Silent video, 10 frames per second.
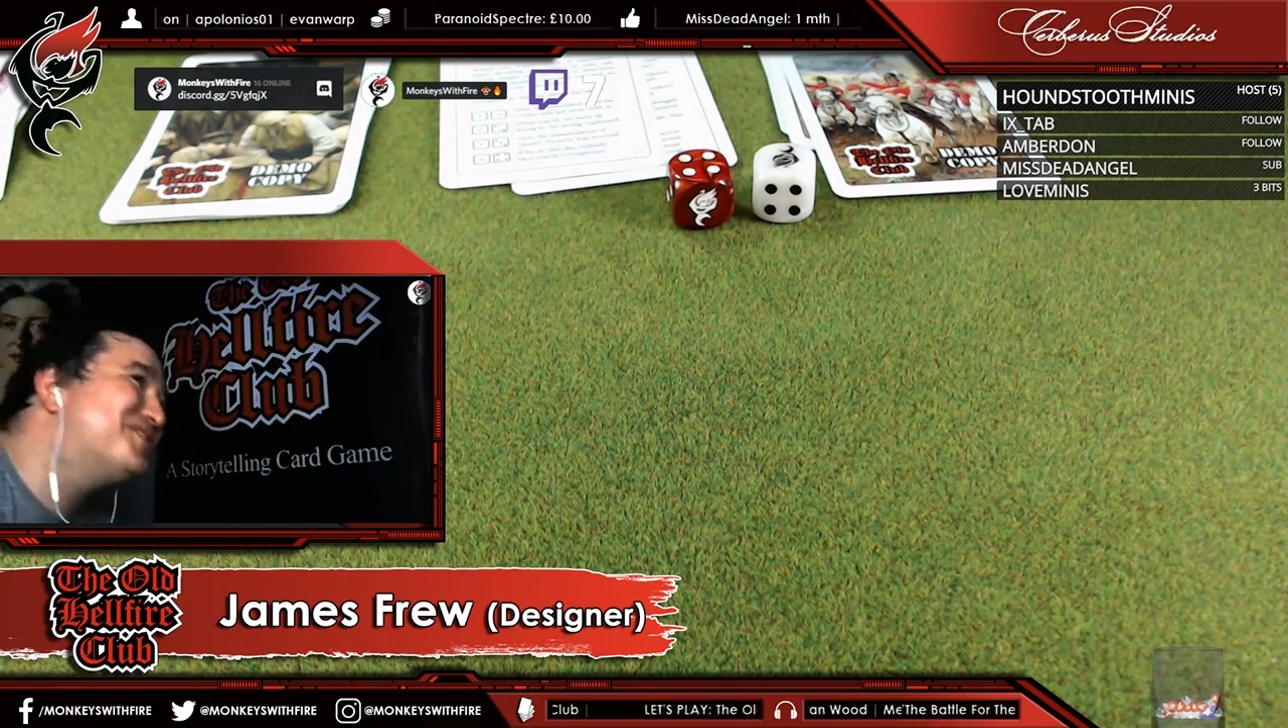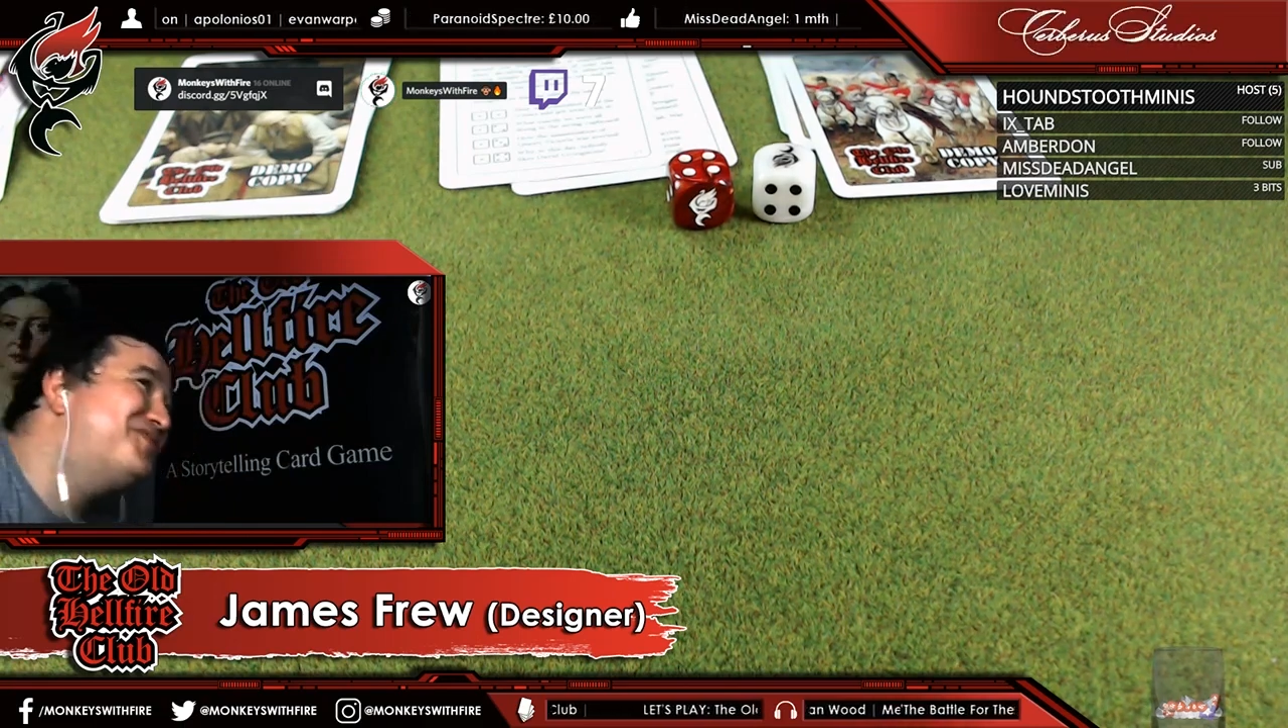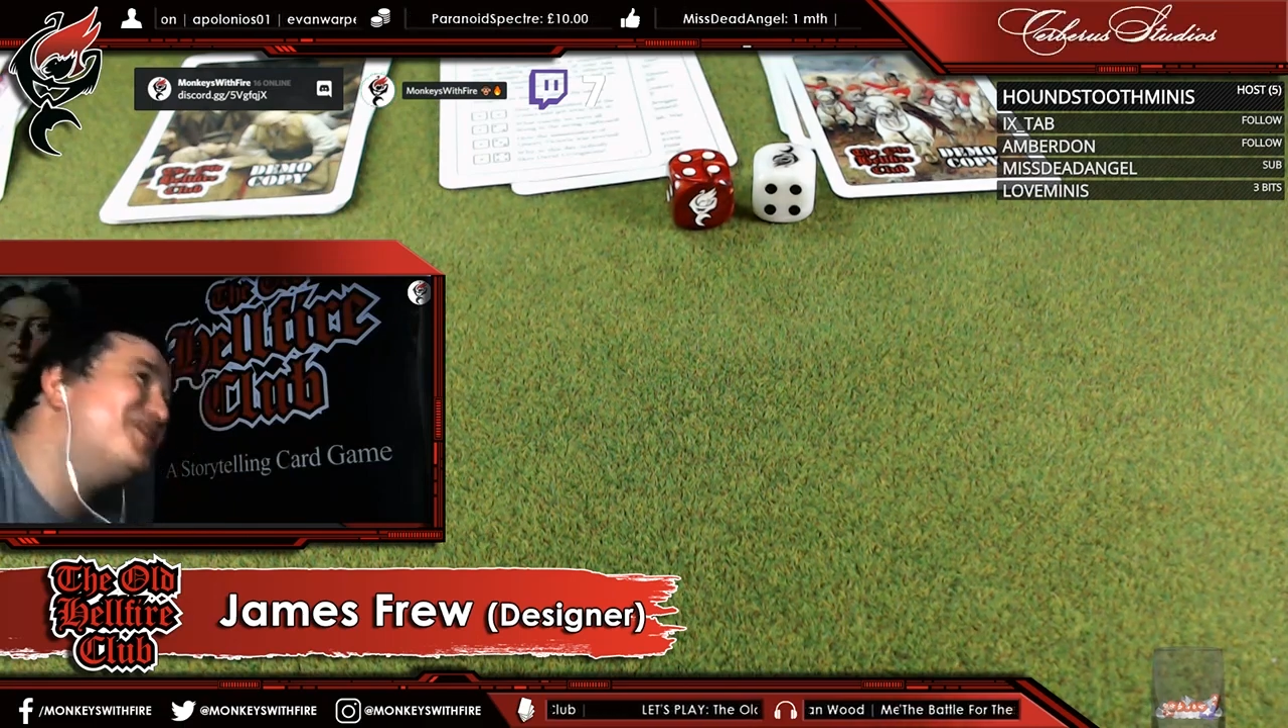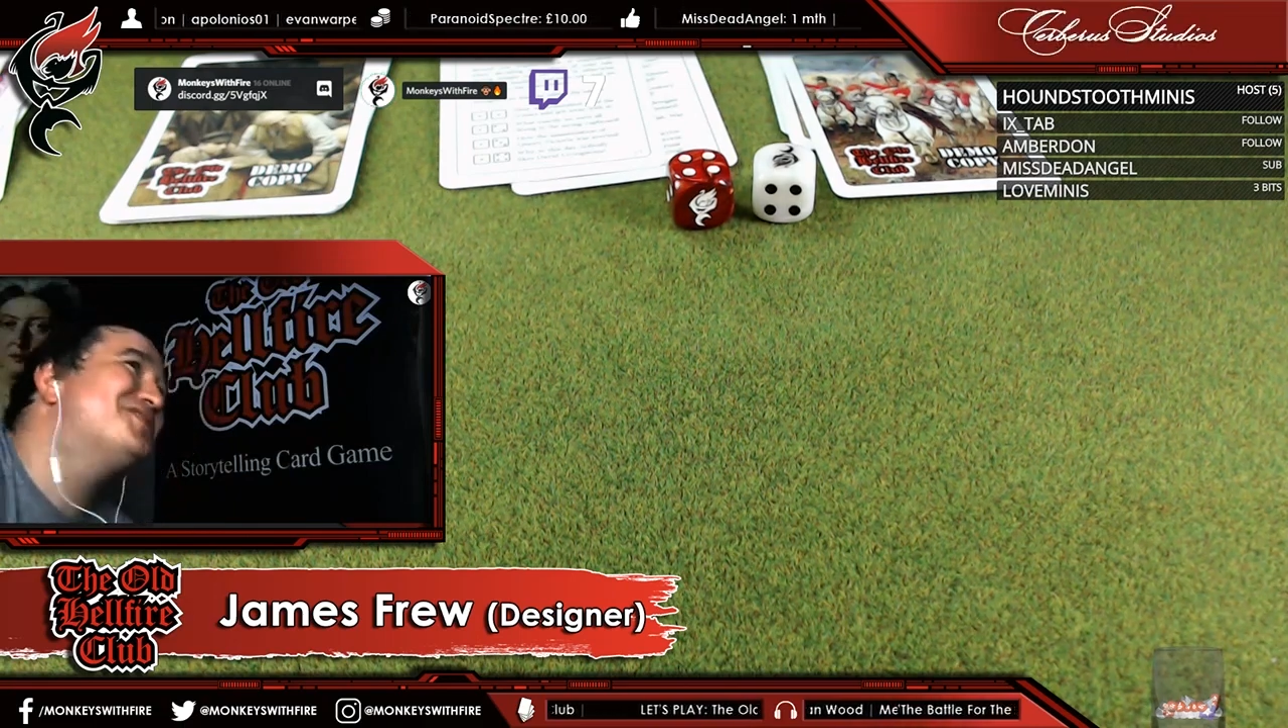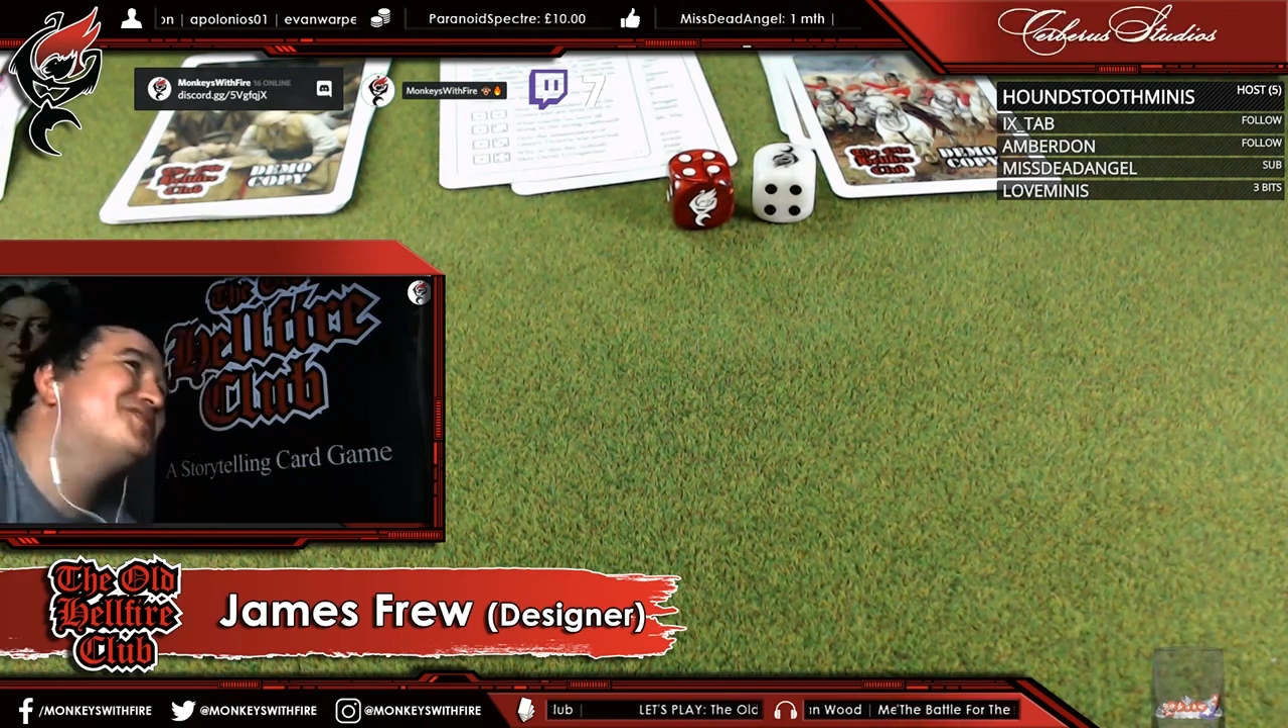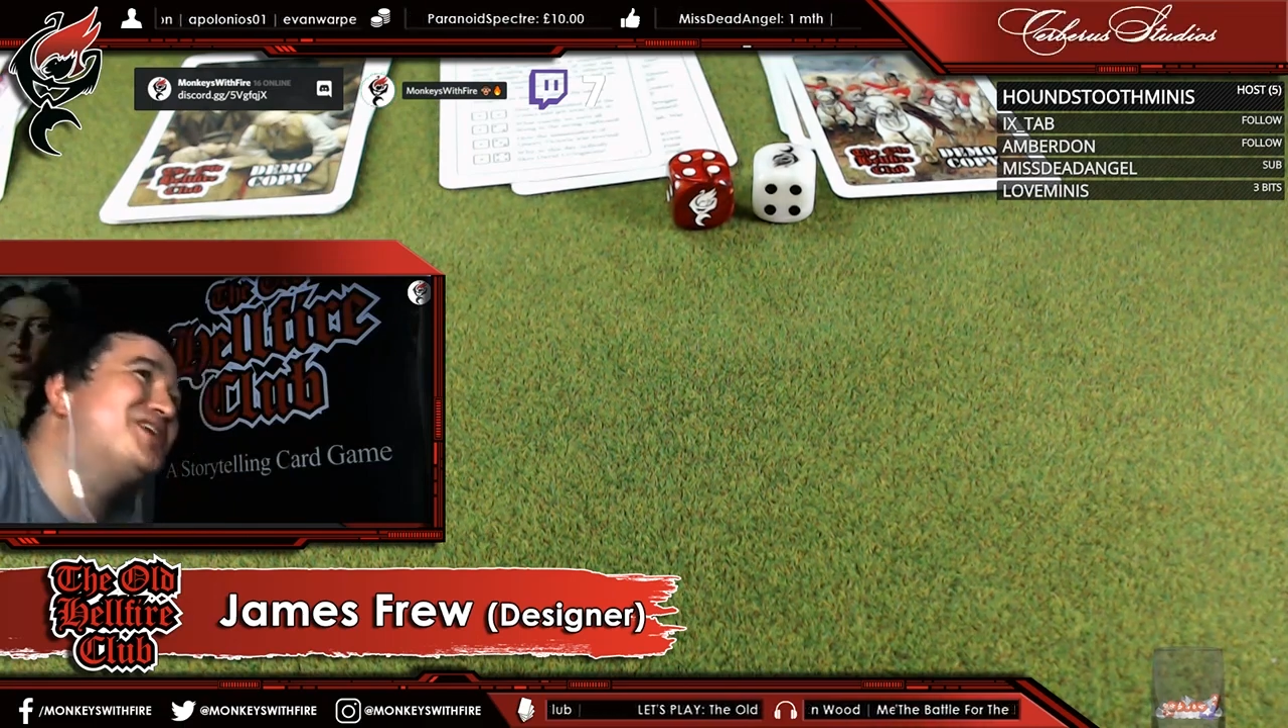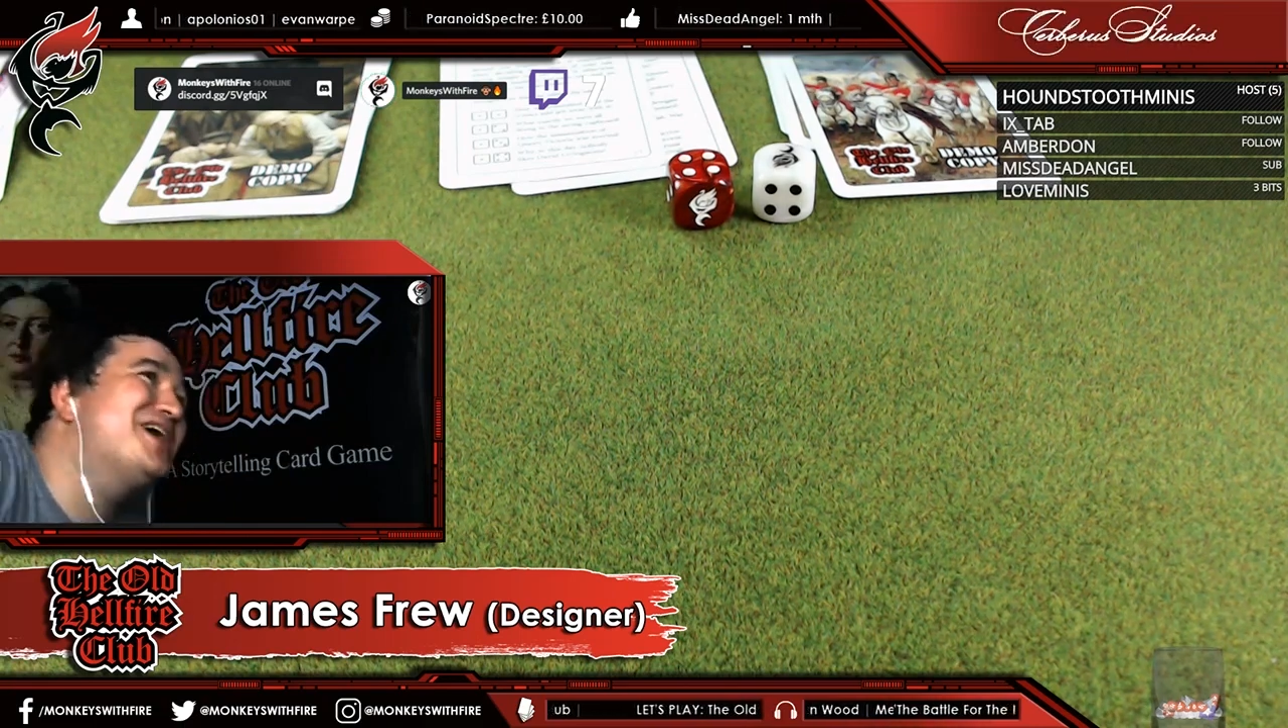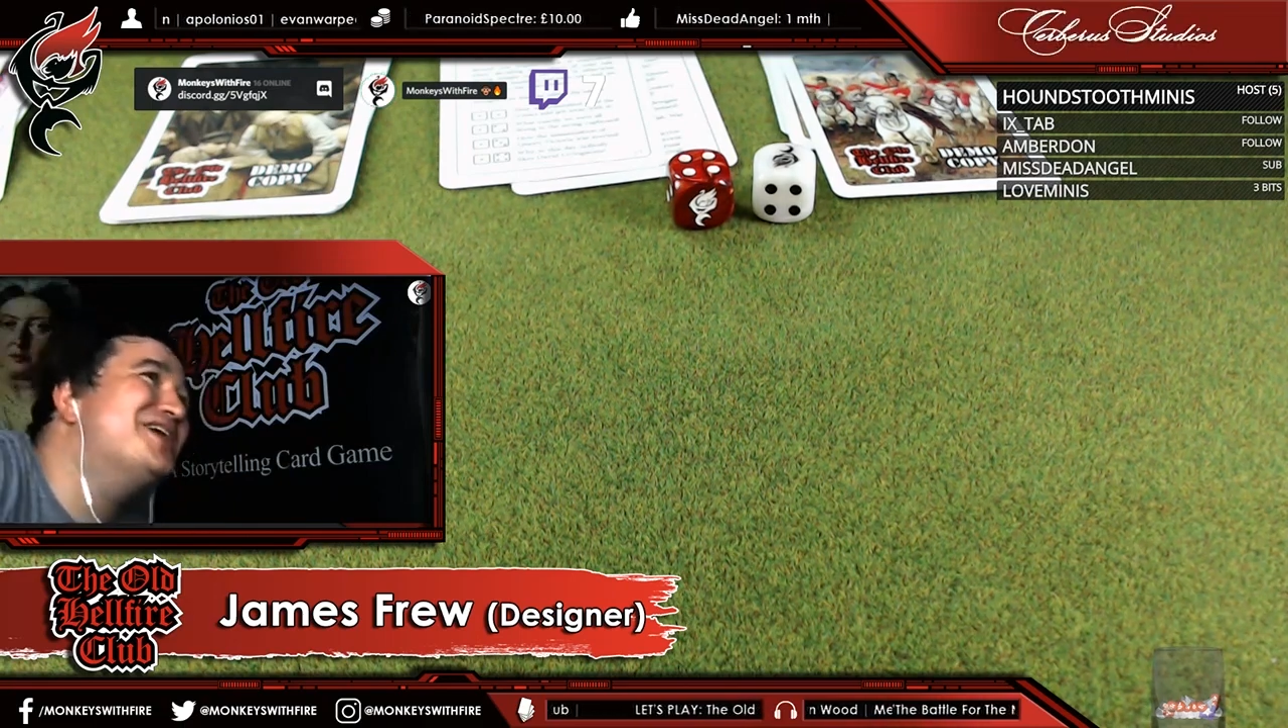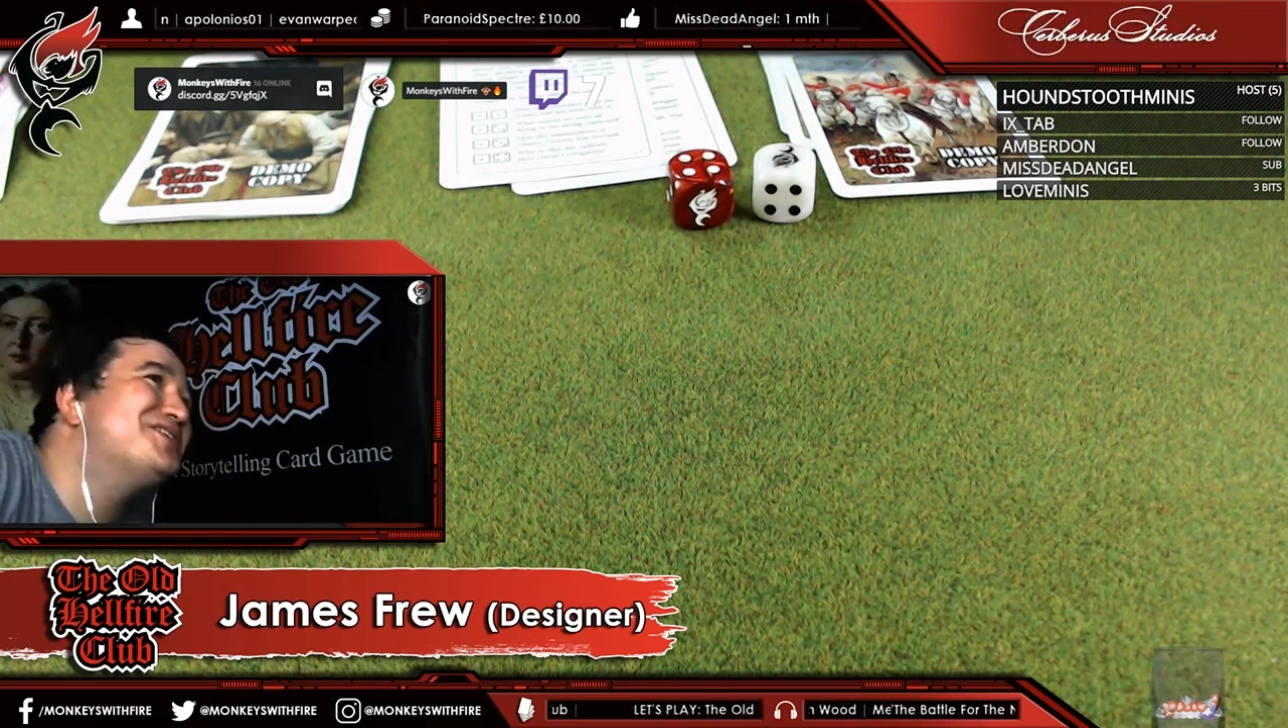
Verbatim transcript: It's the first